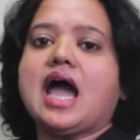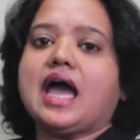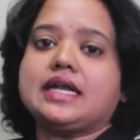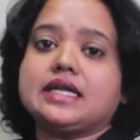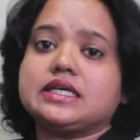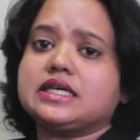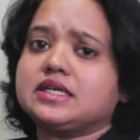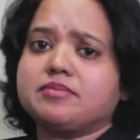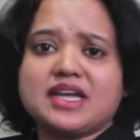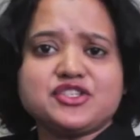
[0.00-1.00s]
and
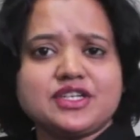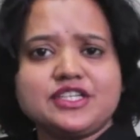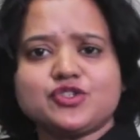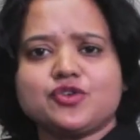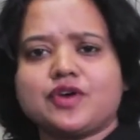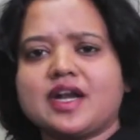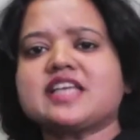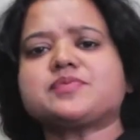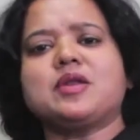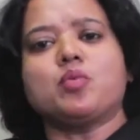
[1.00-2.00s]
my journey so far
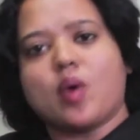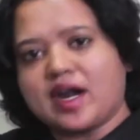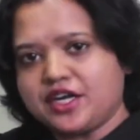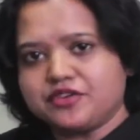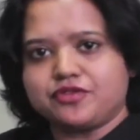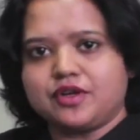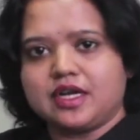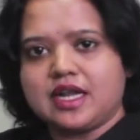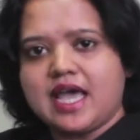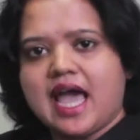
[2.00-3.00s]
has been
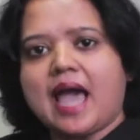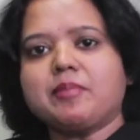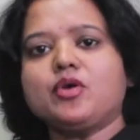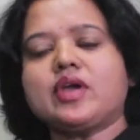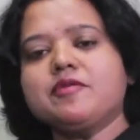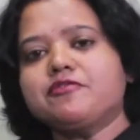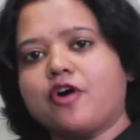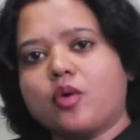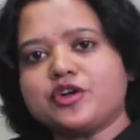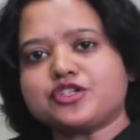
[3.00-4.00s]
wonderful. I'm looking
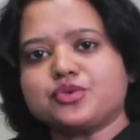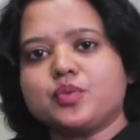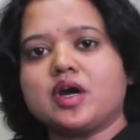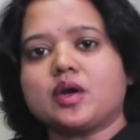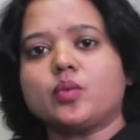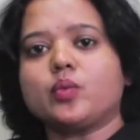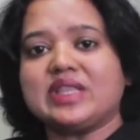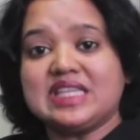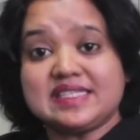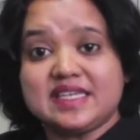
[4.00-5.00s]
forward to work
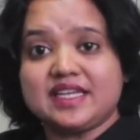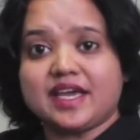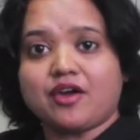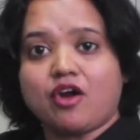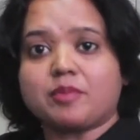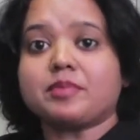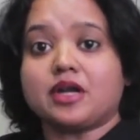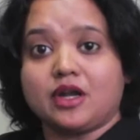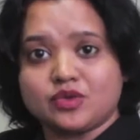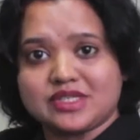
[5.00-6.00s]
with the CDI Corp
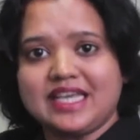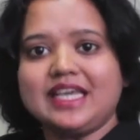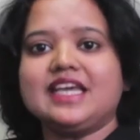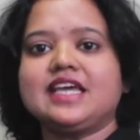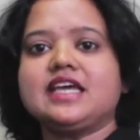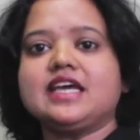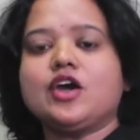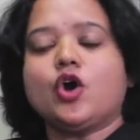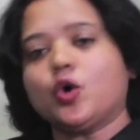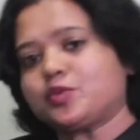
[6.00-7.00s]
closely.
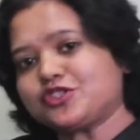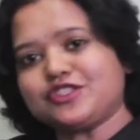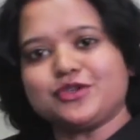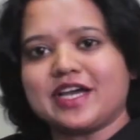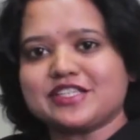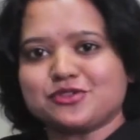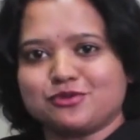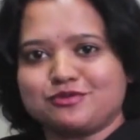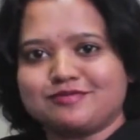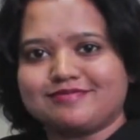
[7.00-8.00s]
Hope to see you guys
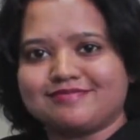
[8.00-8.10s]
soon.